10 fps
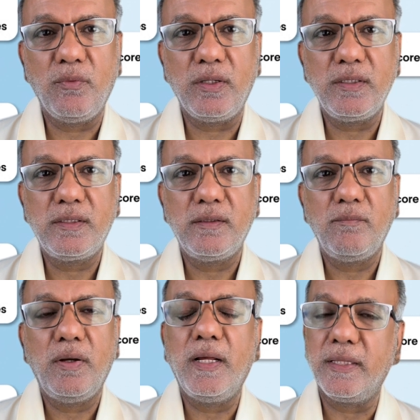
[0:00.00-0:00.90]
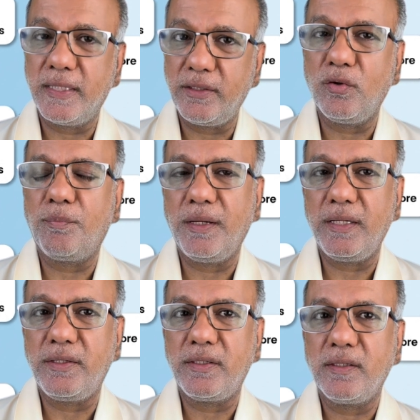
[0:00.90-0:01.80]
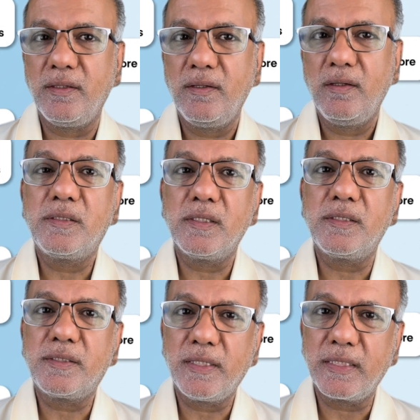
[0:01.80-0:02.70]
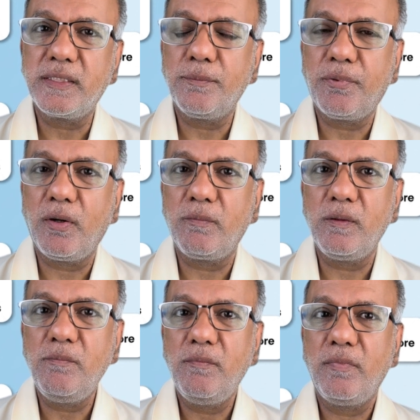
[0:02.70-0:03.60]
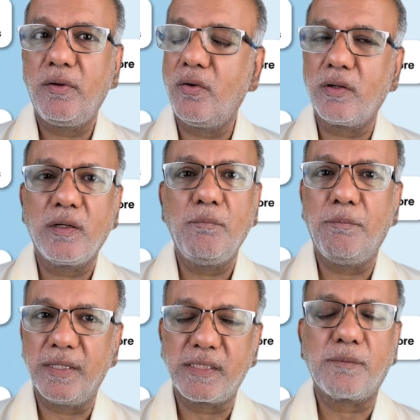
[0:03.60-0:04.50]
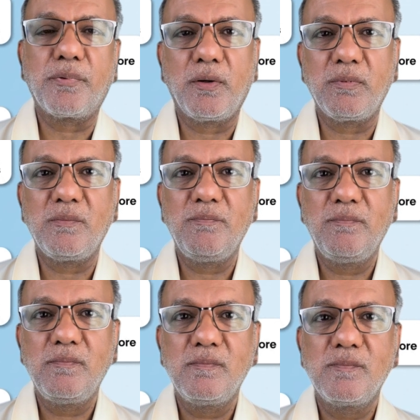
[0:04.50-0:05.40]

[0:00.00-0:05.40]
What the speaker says: keywords, and then your page. It's a structure problem, not a budget problem.